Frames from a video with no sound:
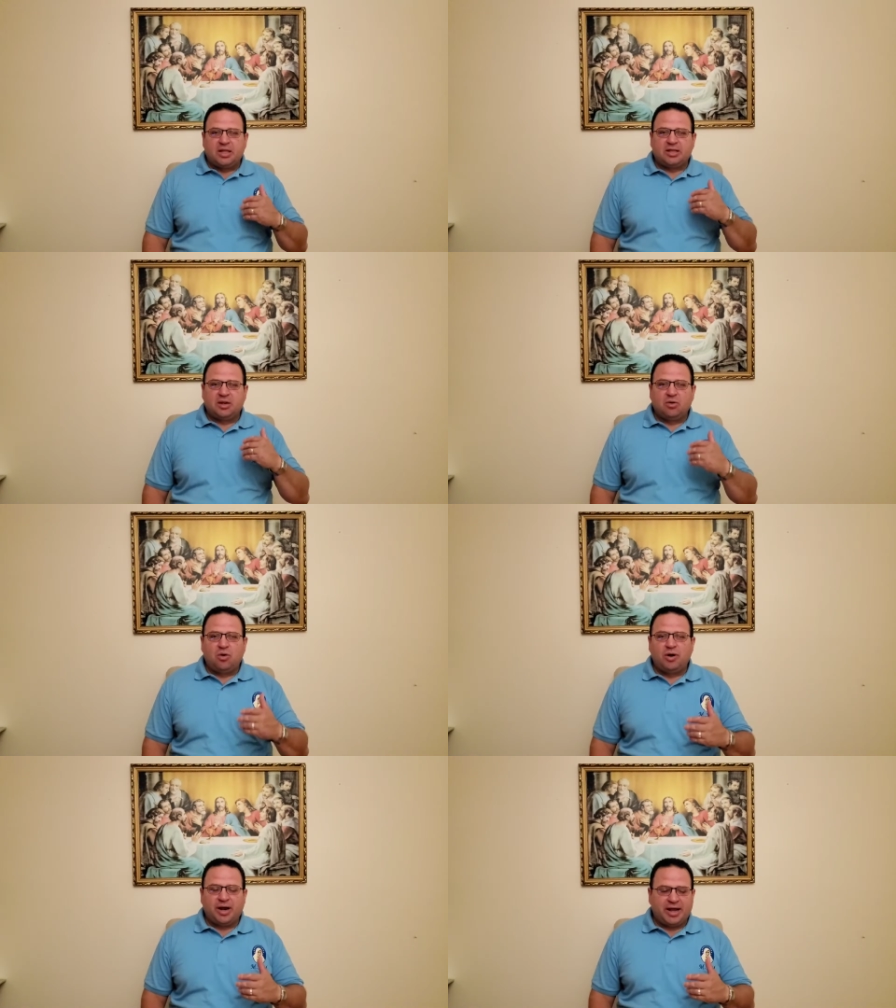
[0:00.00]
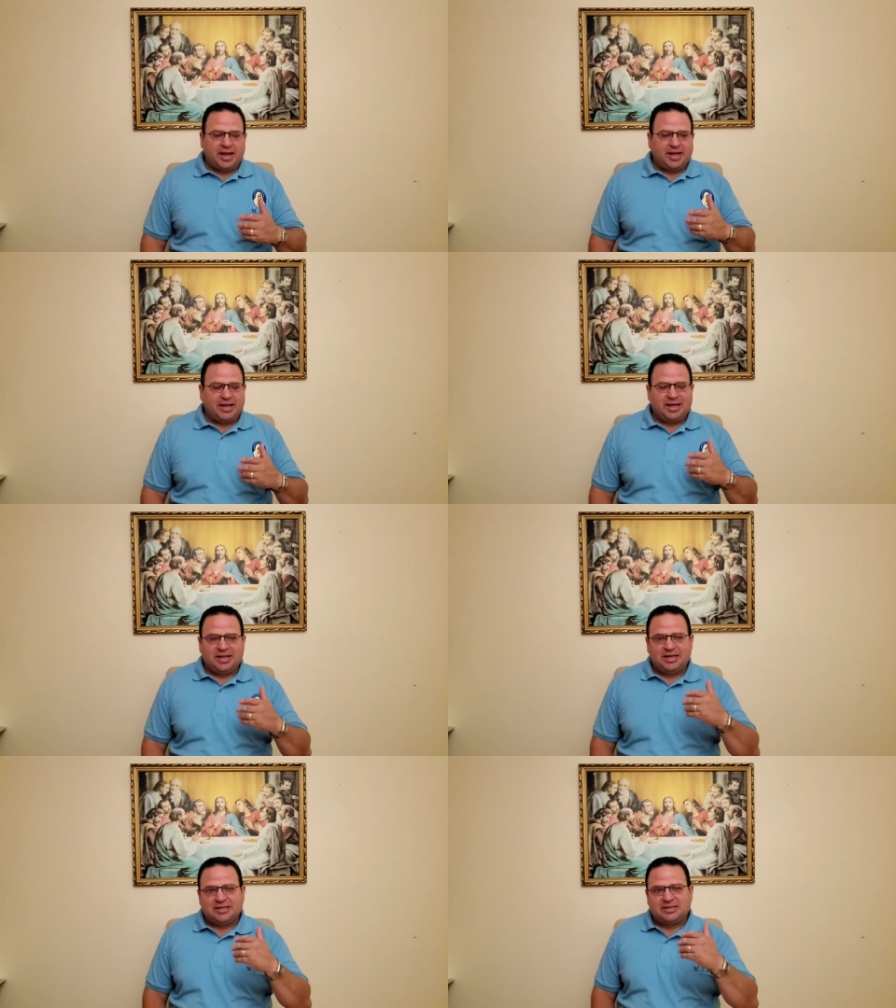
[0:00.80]
the Lord,
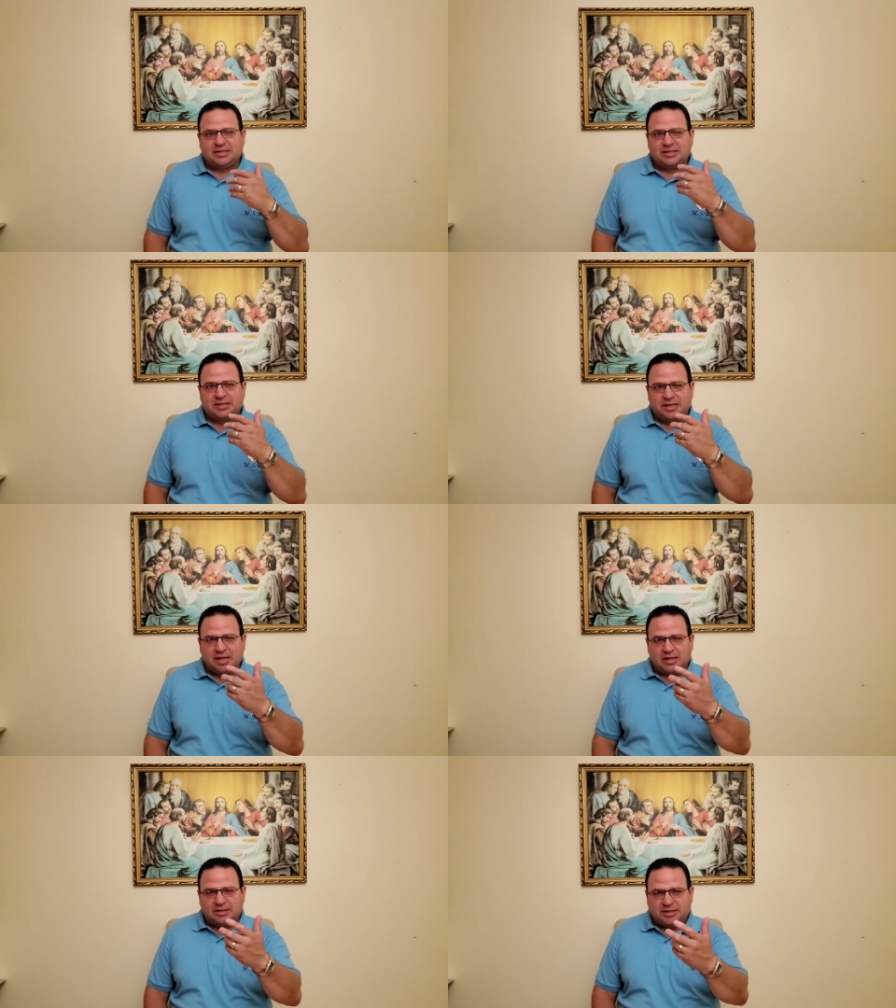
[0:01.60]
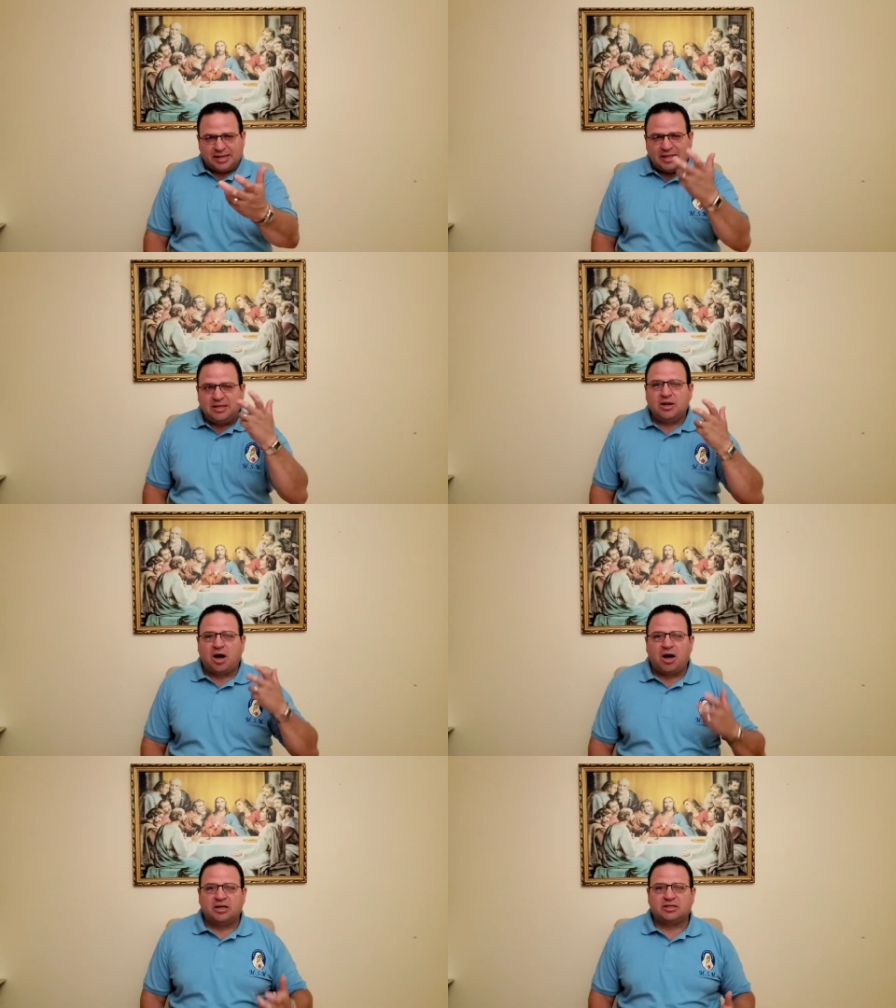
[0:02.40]
it is telling
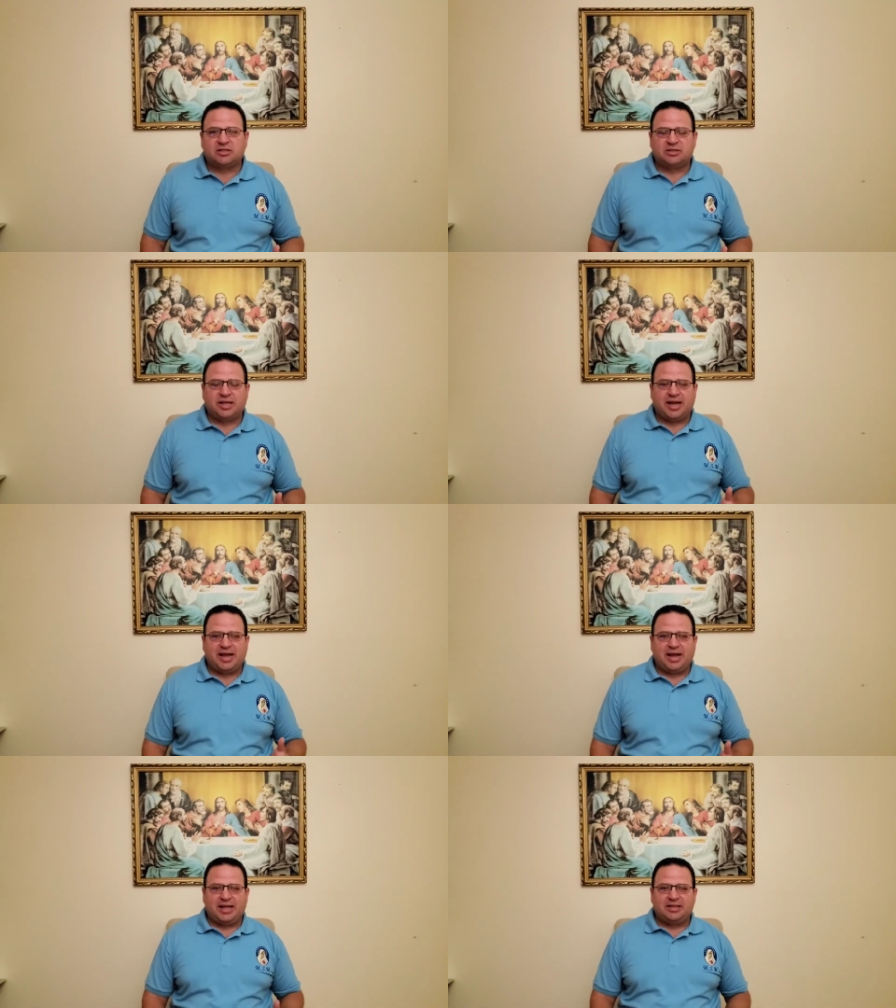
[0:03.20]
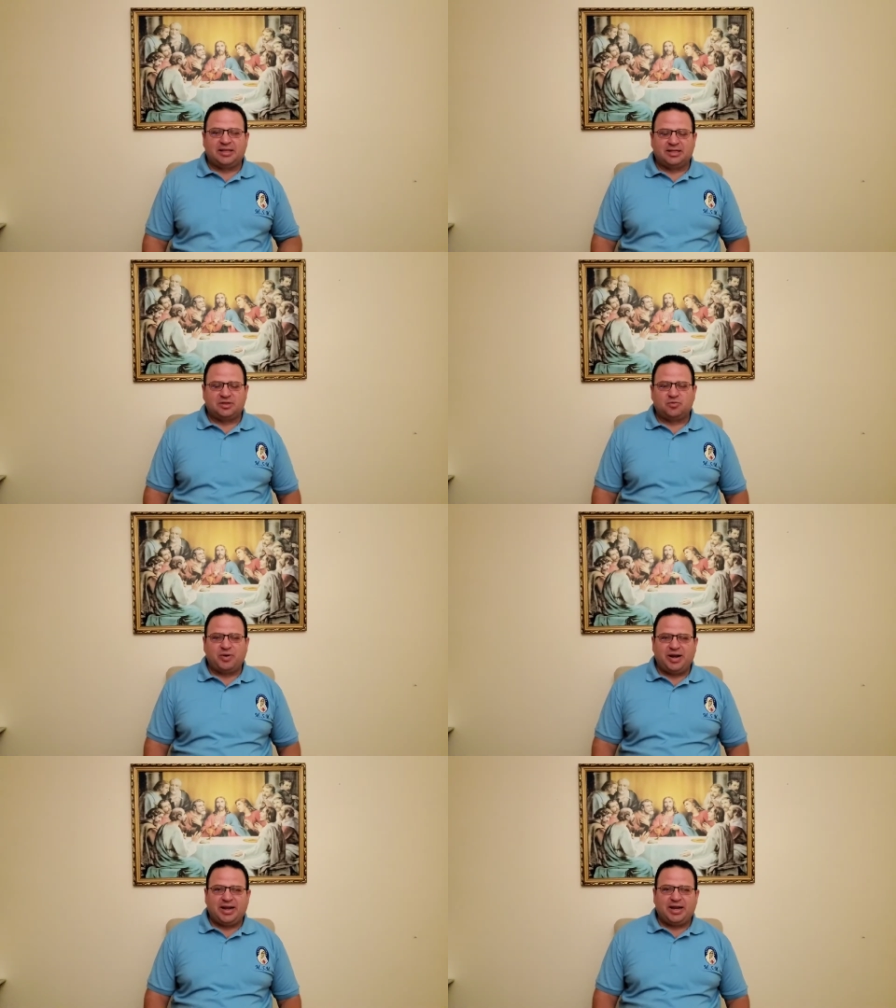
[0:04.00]
us today in this
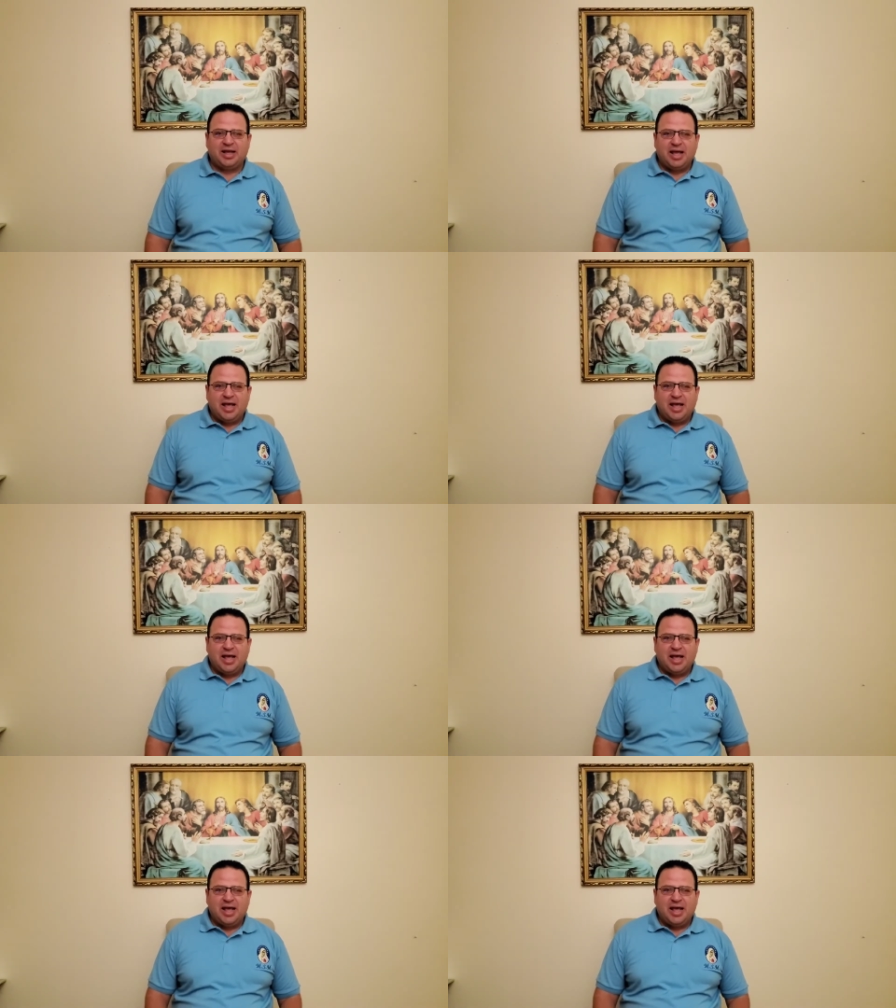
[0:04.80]
reading